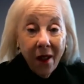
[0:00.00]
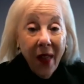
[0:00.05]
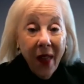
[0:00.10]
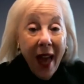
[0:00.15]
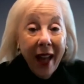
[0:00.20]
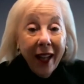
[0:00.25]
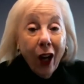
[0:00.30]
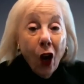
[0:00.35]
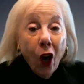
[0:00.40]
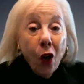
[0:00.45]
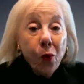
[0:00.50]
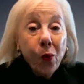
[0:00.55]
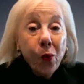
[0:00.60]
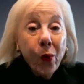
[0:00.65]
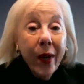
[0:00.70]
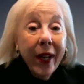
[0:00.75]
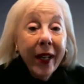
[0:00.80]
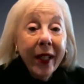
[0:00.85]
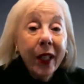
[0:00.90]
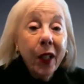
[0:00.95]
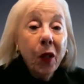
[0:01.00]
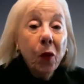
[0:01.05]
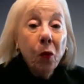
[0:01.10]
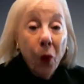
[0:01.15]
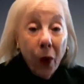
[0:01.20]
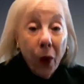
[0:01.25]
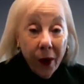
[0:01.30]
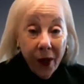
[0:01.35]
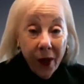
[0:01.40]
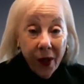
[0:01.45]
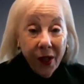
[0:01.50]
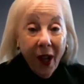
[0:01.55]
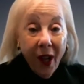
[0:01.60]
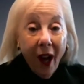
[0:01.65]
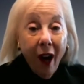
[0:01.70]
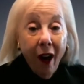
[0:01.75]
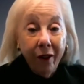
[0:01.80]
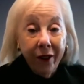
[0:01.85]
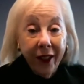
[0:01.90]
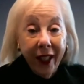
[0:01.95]
that are really worth
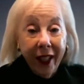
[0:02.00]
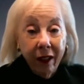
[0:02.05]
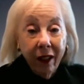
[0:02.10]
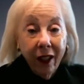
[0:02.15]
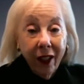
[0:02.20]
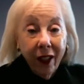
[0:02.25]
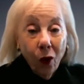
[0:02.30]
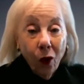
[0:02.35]
solving,